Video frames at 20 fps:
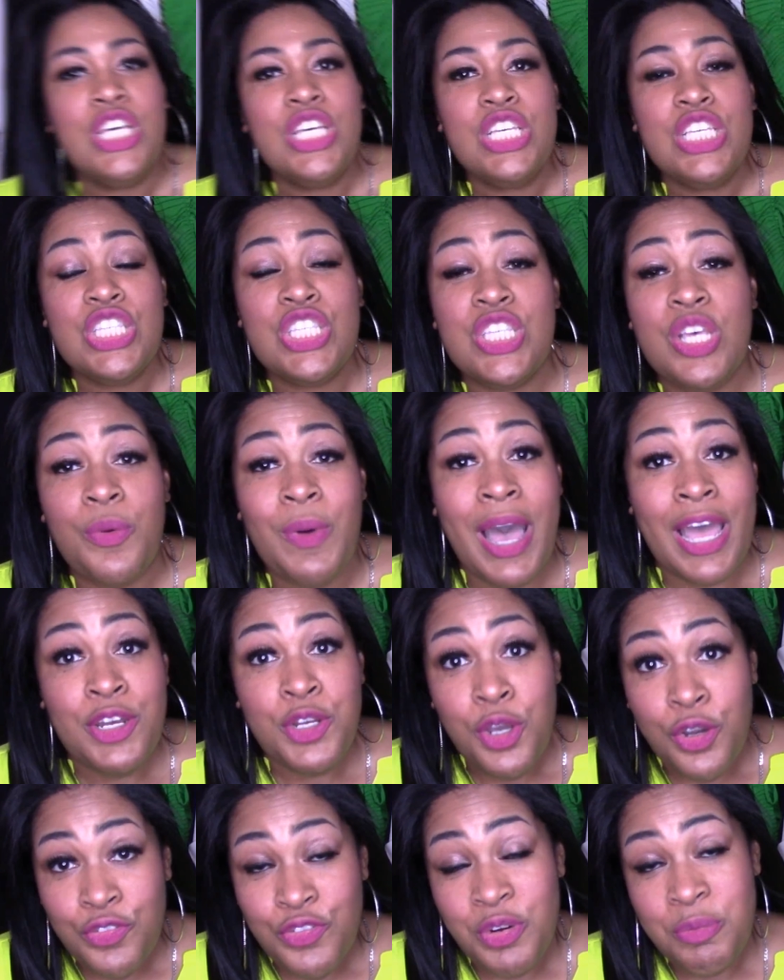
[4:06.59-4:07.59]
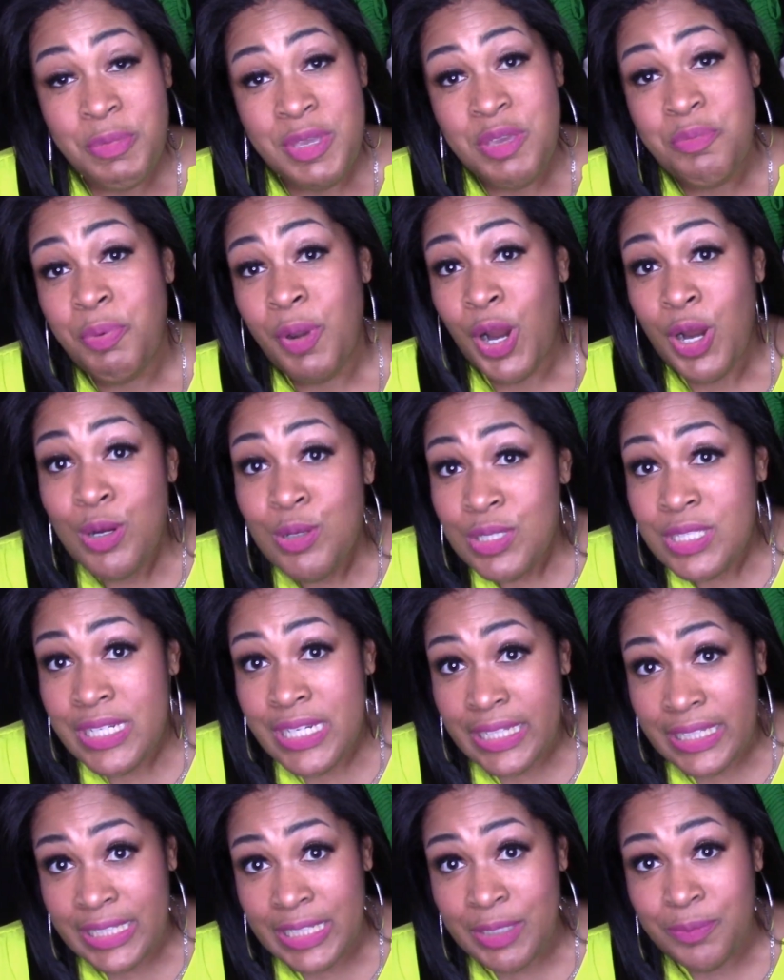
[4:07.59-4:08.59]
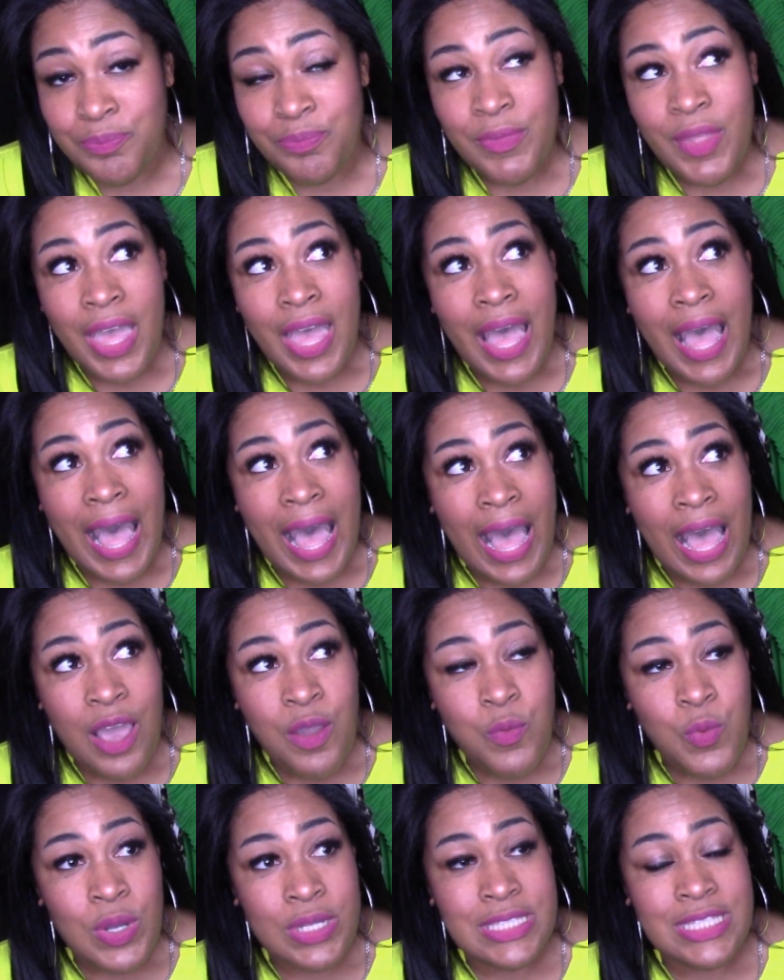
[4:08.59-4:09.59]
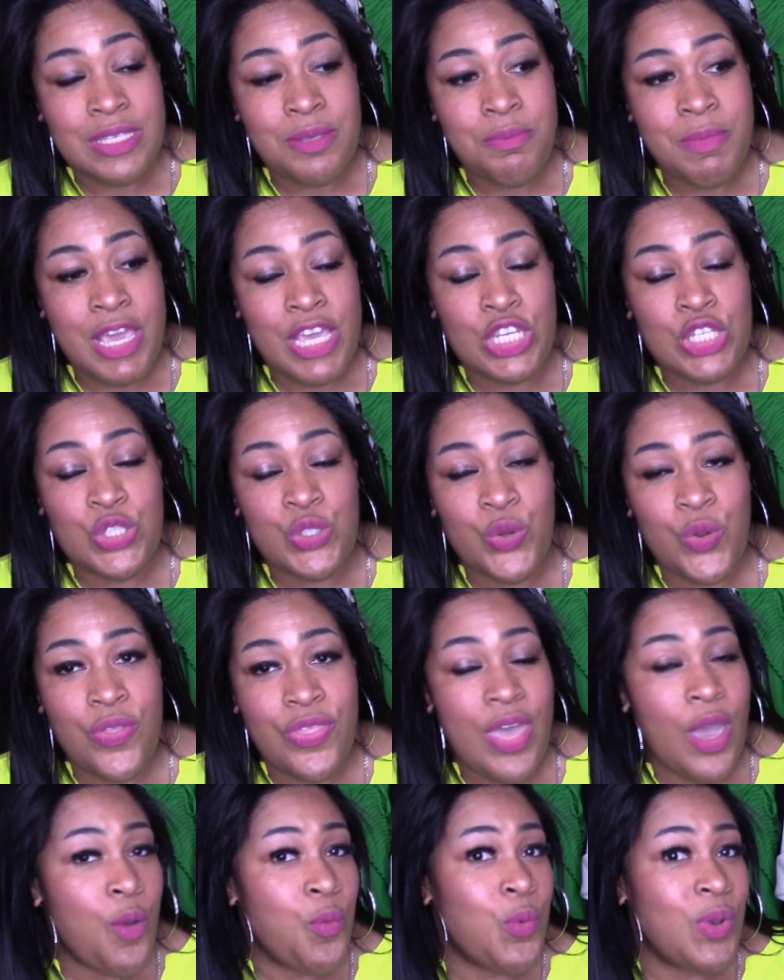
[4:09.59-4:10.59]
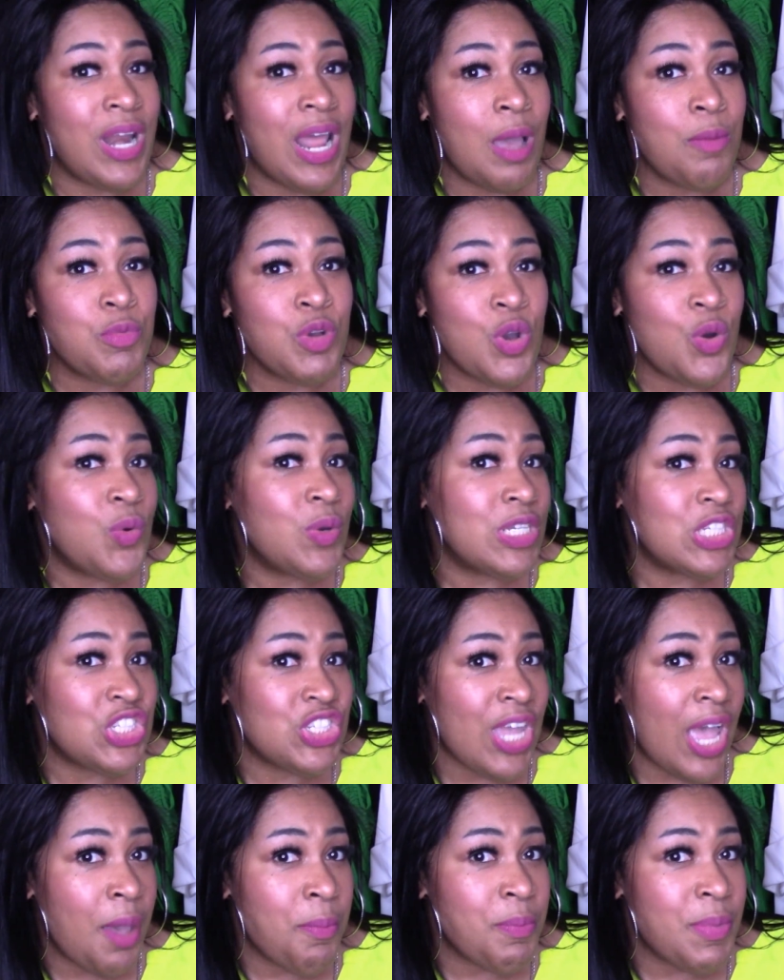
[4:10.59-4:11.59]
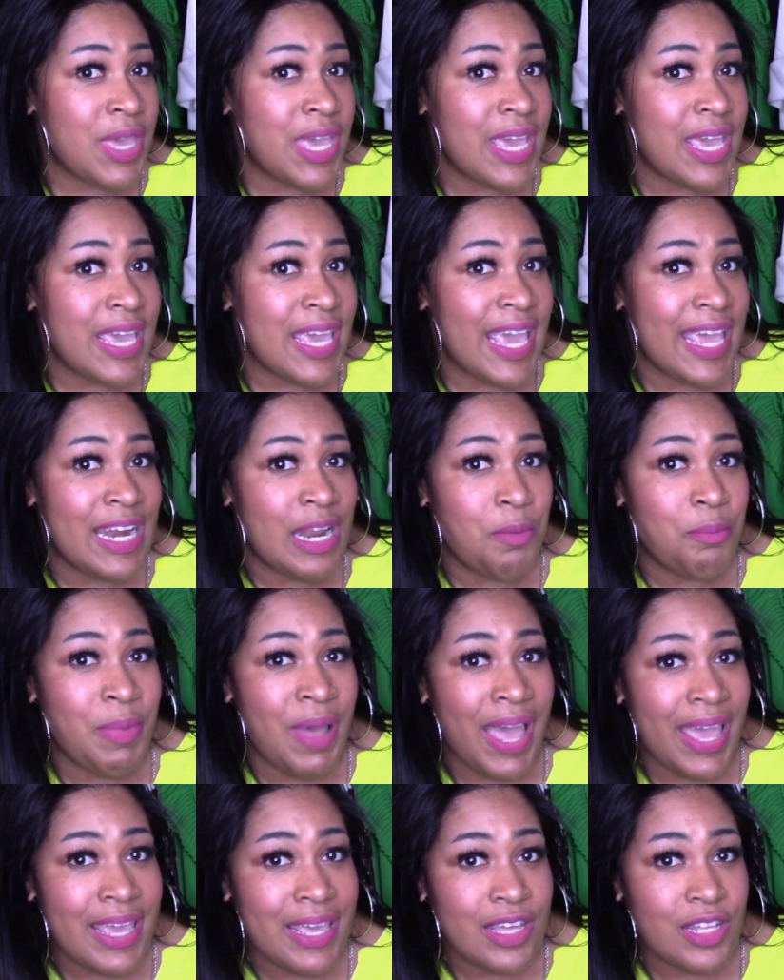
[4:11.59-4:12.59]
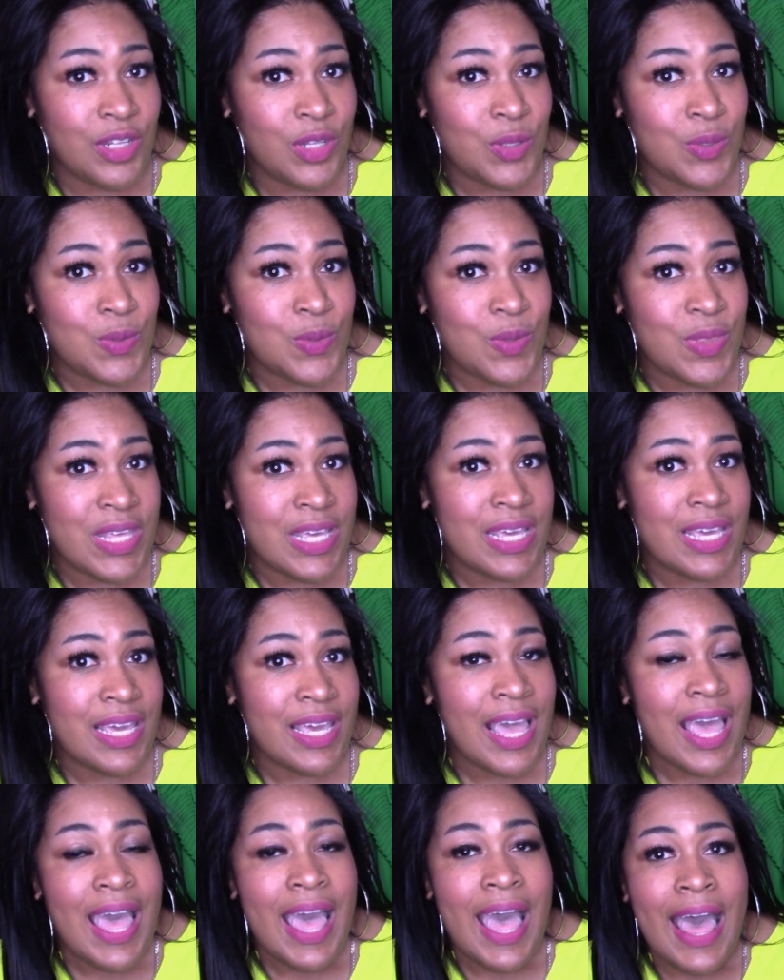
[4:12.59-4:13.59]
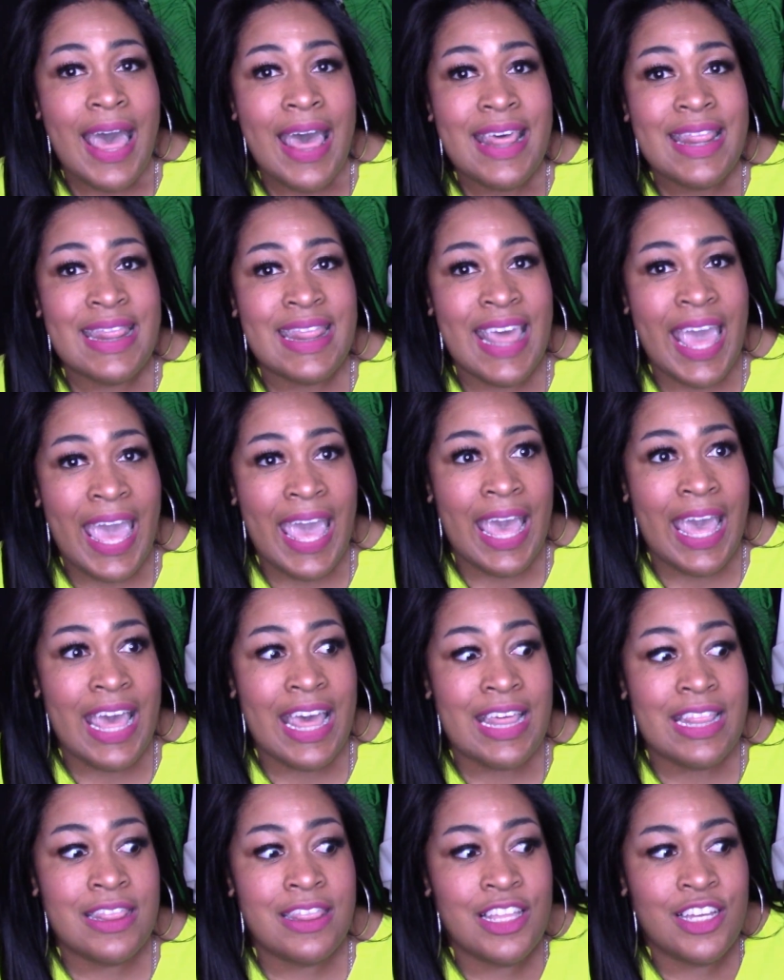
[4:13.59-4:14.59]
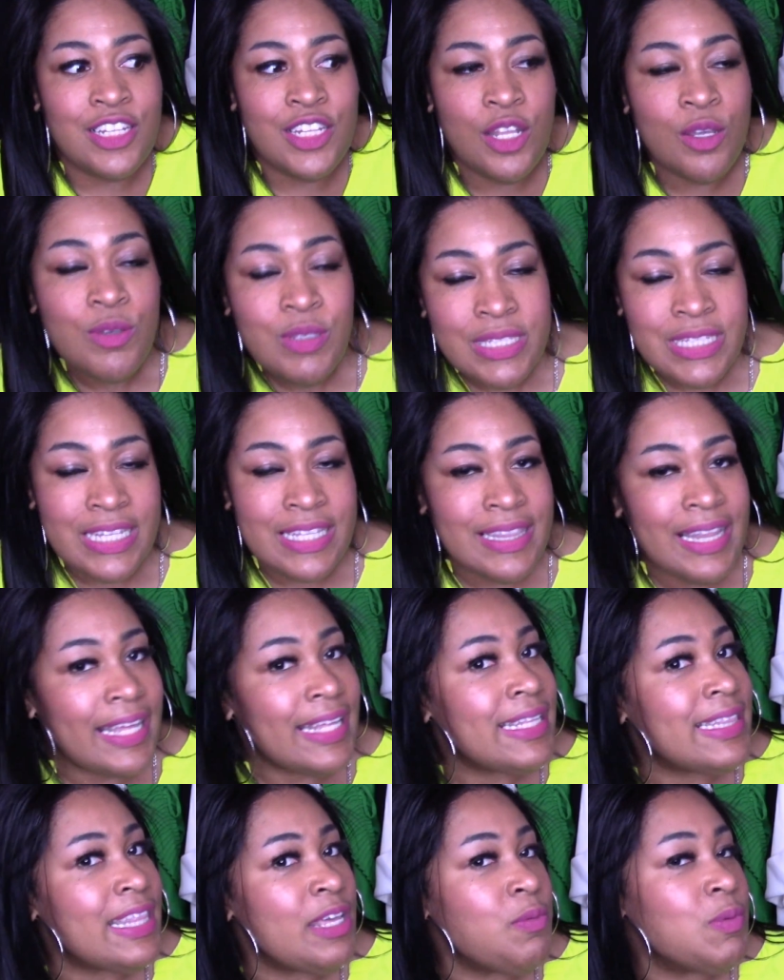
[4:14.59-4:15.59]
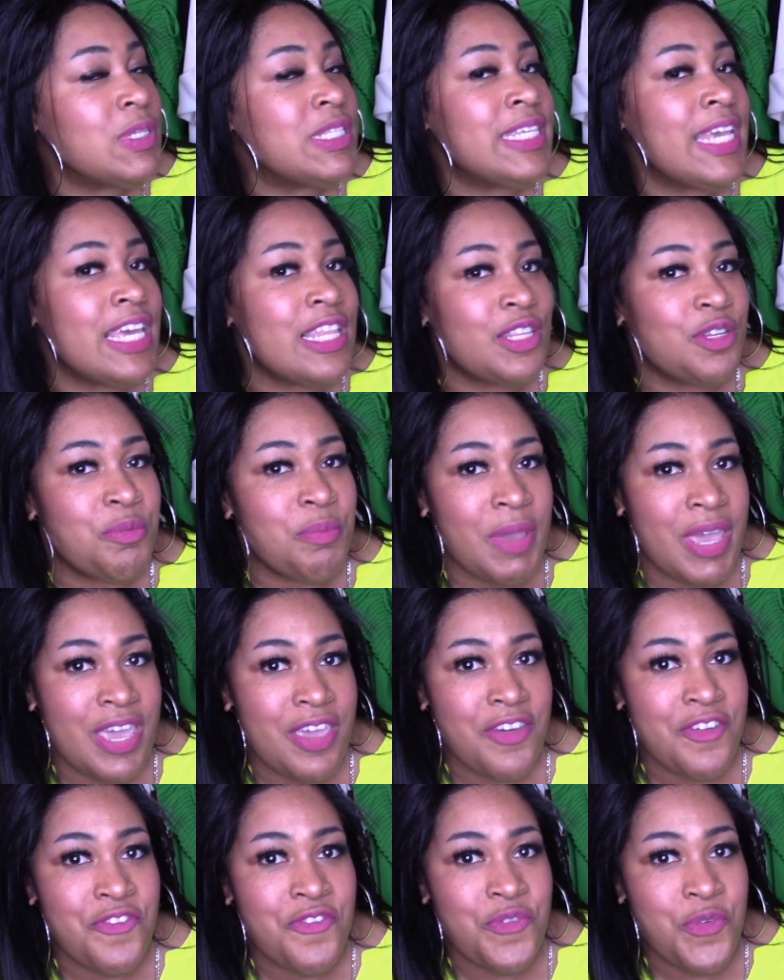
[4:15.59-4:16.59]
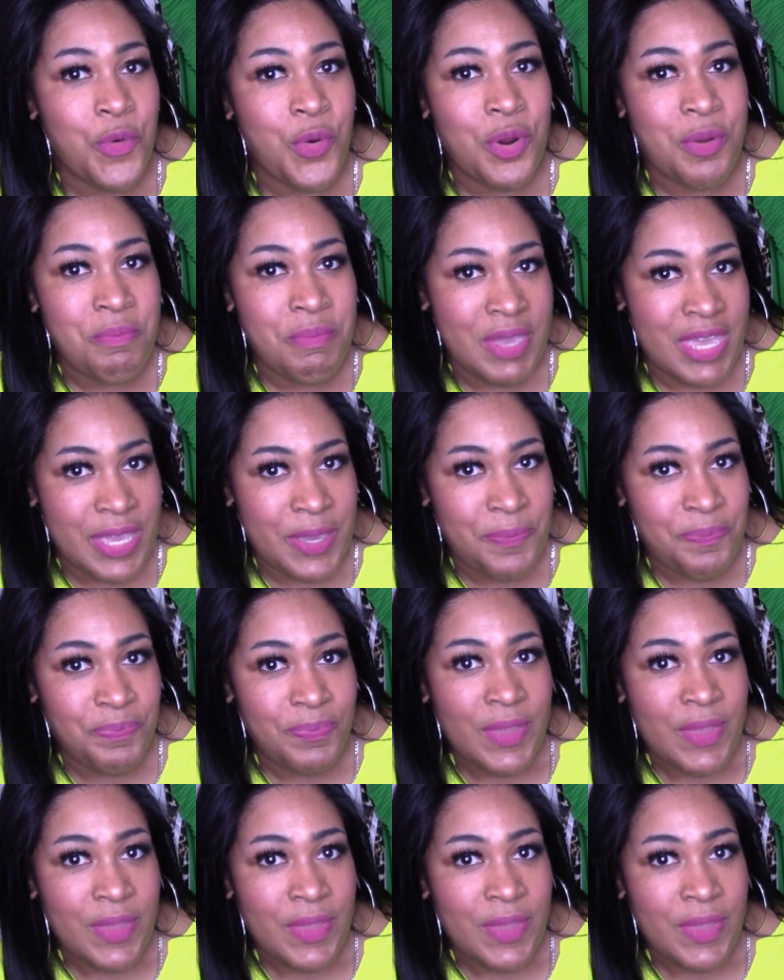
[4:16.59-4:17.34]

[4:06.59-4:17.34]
So I know for me personally, I want to make sure that when I'm going shopping and I'm buying clothing, that the clothes look like they were tailor-made for me.